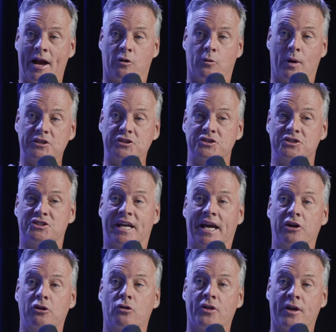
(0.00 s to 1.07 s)
questions to get
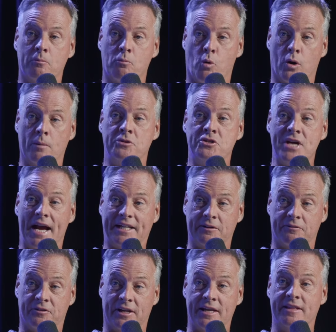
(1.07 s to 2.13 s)
mm-hmm. you to mm-hmm. think more
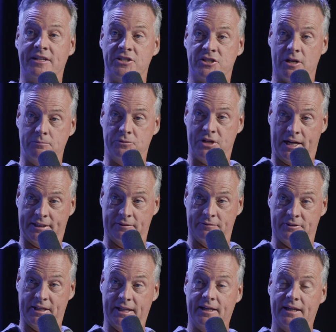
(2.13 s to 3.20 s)
objectively than
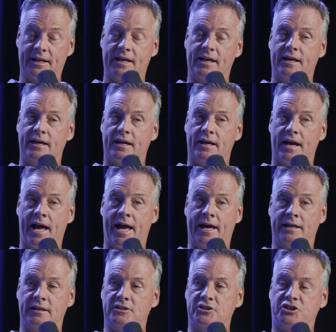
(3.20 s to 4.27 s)
subjectively. Yeah, yeah.
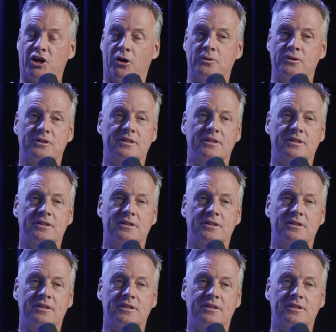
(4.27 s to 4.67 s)
And so,